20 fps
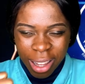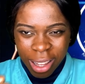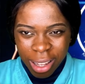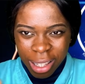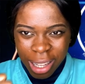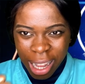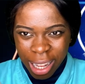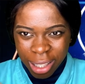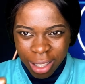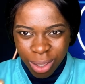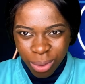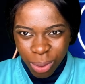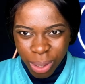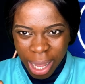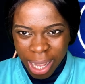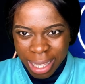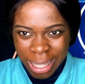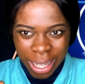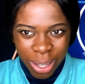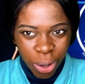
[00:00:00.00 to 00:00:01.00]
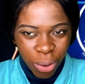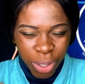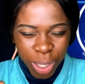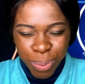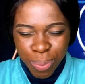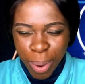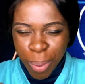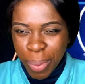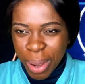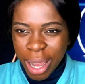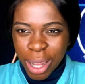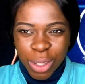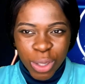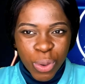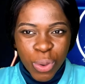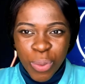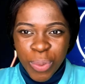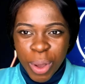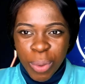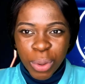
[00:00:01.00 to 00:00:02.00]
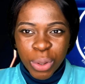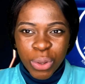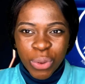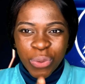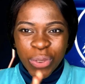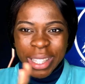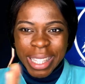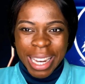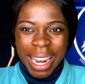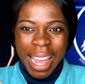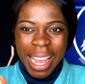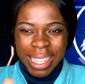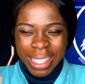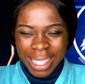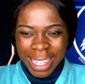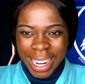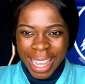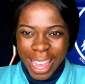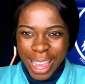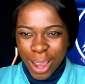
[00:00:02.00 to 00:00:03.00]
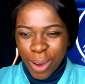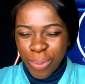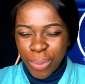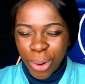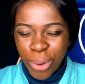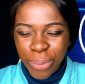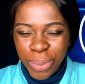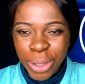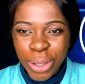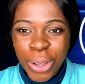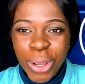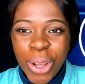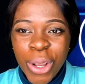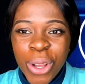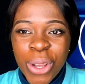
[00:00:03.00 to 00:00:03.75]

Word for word: that's without enough sperm count, you won't be able to fertilize an egg properly.